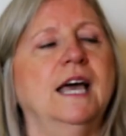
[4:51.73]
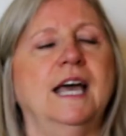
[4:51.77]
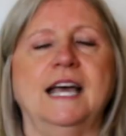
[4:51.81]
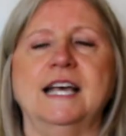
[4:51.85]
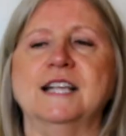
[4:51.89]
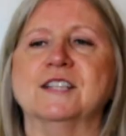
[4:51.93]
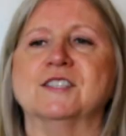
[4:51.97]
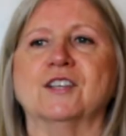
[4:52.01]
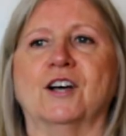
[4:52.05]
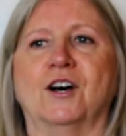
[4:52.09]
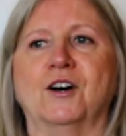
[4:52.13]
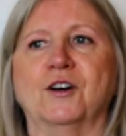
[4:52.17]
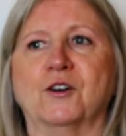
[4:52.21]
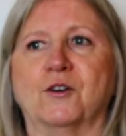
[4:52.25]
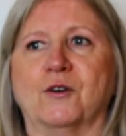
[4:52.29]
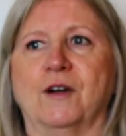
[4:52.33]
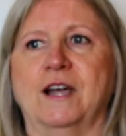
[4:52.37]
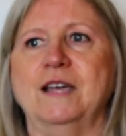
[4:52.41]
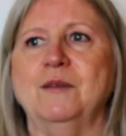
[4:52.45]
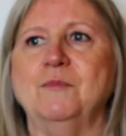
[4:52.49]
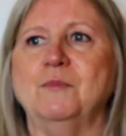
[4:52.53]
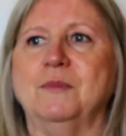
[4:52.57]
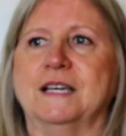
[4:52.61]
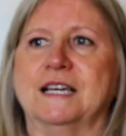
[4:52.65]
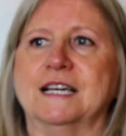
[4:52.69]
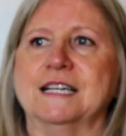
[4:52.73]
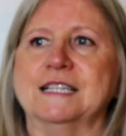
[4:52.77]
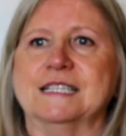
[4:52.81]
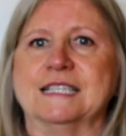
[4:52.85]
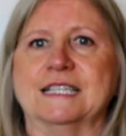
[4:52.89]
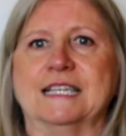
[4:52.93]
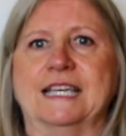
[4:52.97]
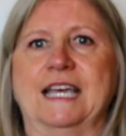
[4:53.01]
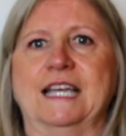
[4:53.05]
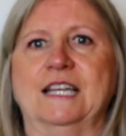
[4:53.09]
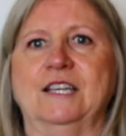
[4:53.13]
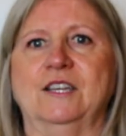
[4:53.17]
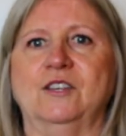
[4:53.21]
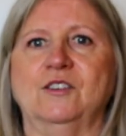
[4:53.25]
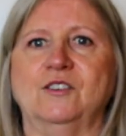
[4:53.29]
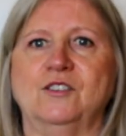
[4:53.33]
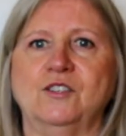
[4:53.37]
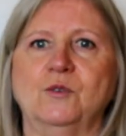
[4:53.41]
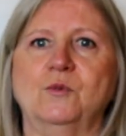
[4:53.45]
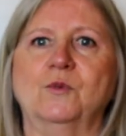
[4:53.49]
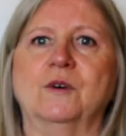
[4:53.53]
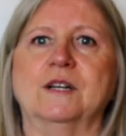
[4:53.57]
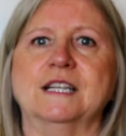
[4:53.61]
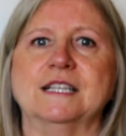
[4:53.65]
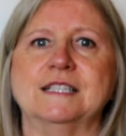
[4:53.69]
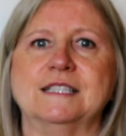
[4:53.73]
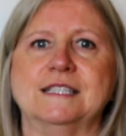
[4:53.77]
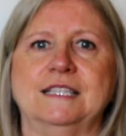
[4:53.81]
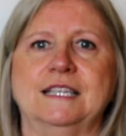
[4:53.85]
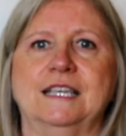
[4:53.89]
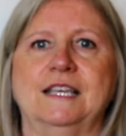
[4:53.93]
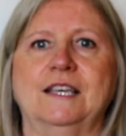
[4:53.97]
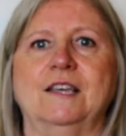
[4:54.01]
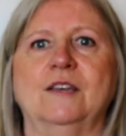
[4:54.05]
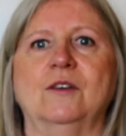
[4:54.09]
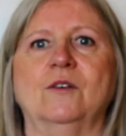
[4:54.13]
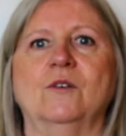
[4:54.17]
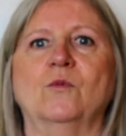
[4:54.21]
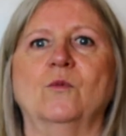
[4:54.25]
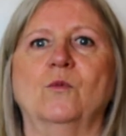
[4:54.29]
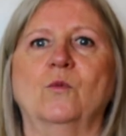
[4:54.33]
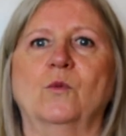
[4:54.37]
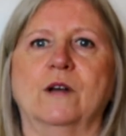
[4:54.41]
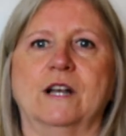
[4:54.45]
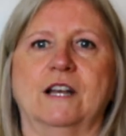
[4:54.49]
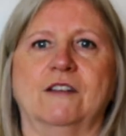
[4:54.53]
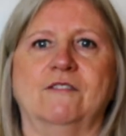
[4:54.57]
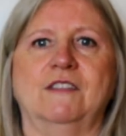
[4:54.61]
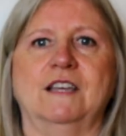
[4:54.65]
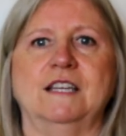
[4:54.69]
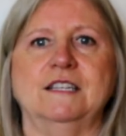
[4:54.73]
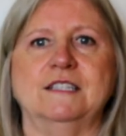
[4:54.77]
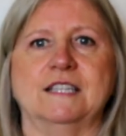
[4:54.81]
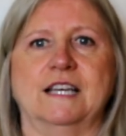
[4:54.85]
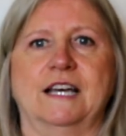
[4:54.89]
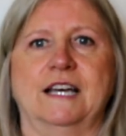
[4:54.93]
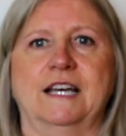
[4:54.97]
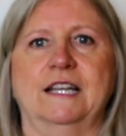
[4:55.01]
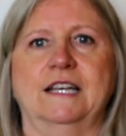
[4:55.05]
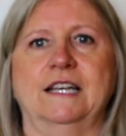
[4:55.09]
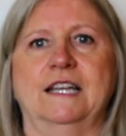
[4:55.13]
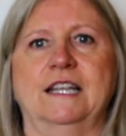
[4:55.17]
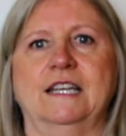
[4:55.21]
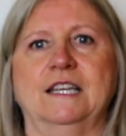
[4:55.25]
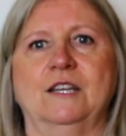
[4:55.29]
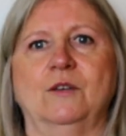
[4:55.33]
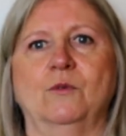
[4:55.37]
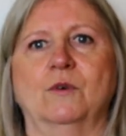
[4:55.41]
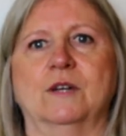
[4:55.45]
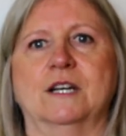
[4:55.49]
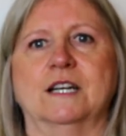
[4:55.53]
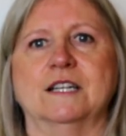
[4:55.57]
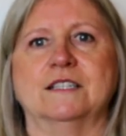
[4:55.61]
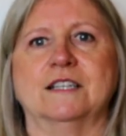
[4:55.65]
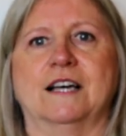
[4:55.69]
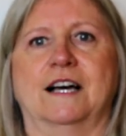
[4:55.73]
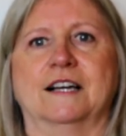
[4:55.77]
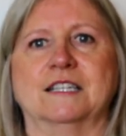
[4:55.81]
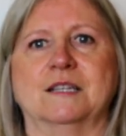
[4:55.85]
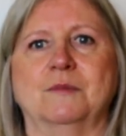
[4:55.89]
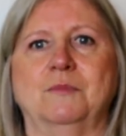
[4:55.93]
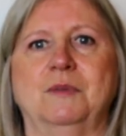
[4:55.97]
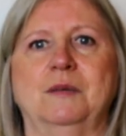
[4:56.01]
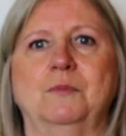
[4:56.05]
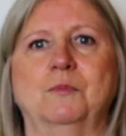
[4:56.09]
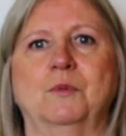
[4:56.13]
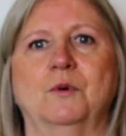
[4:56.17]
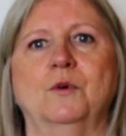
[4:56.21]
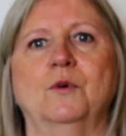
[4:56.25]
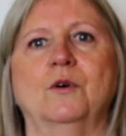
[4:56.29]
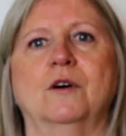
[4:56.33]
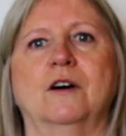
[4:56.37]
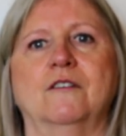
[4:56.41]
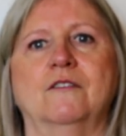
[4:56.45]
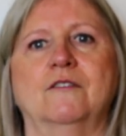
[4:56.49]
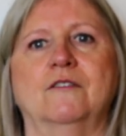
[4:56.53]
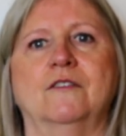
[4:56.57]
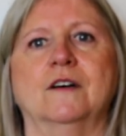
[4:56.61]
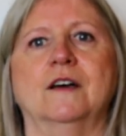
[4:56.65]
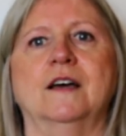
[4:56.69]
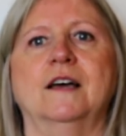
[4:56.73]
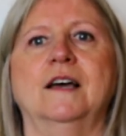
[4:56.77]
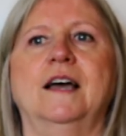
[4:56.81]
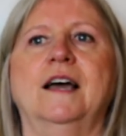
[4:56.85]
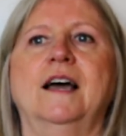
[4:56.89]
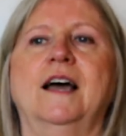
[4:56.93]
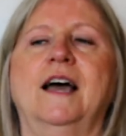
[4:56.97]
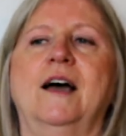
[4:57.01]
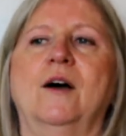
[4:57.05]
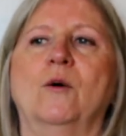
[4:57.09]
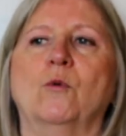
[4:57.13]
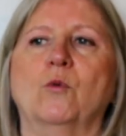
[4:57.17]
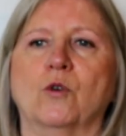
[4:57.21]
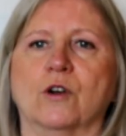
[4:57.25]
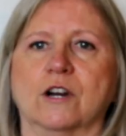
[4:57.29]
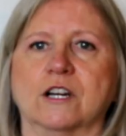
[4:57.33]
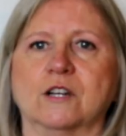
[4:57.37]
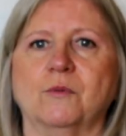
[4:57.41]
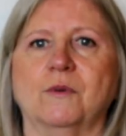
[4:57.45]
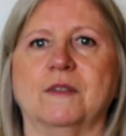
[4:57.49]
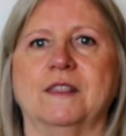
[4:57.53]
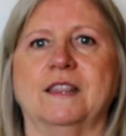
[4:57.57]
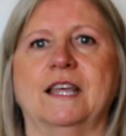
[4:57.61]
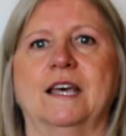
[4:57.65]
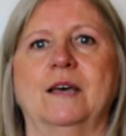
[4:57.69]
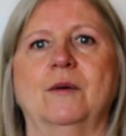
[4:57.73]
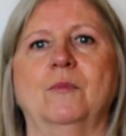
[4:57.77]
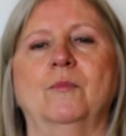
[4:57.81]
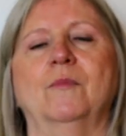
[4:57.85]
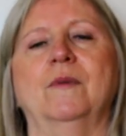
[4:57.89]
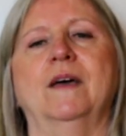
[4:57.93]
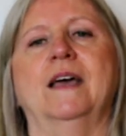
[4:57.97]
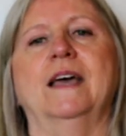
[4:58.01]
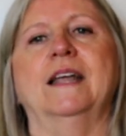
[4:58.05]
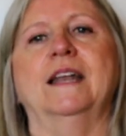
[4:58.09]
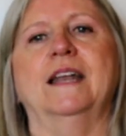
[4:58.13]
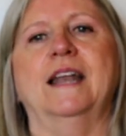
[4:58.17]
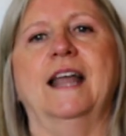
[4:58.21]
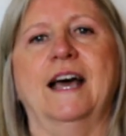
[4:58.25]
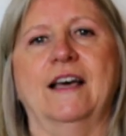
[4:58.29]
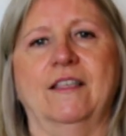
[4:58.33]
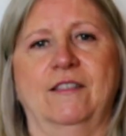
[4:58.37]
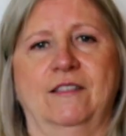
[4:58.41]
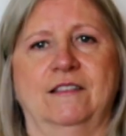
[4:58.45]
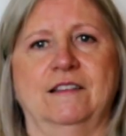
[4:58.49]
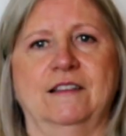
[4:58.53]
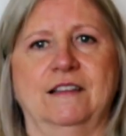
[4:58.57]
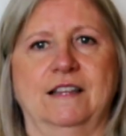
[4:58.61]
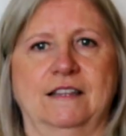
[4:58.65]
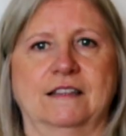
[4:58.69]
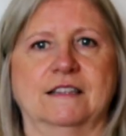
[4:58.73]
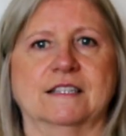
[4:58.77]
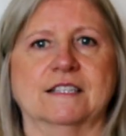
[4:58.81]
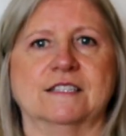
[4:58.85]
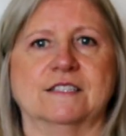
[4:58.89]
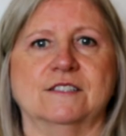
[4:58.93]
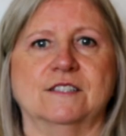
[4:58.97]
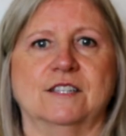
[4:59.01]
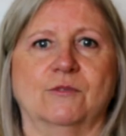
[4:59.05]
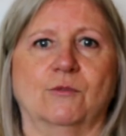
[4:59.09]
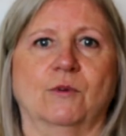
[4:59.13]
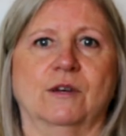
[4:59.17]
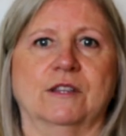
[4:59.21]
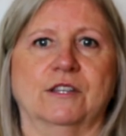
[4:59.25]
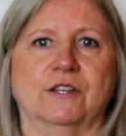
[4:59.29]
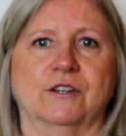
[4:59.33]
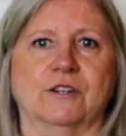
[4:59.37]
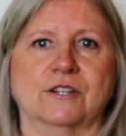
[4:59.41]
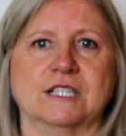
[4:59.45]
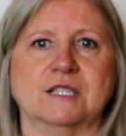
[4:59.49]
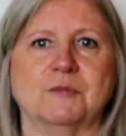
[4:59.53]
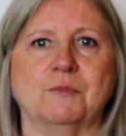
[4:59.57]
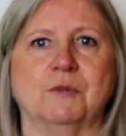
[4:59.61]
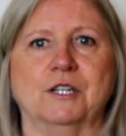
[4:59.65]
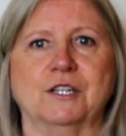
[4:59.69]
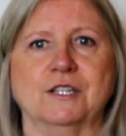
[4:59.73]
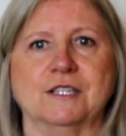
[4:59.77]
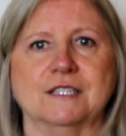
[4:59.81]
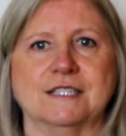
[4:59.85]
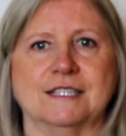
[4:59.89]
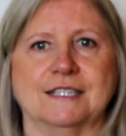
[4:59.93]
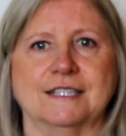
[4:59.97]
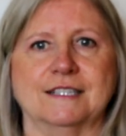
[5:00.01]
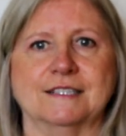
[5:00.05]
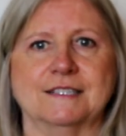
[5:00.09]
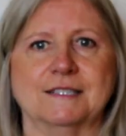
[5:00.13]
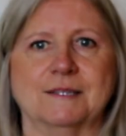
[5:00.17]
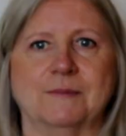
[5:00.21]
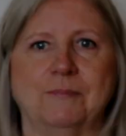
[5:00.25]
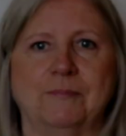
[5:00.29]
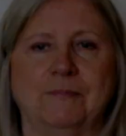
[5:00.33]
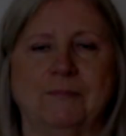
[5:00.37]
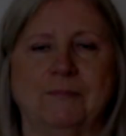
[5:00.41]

It's all great because, again, you do want to see what have they done, and you want to talk to people who have worked with them and listen to what their experience is.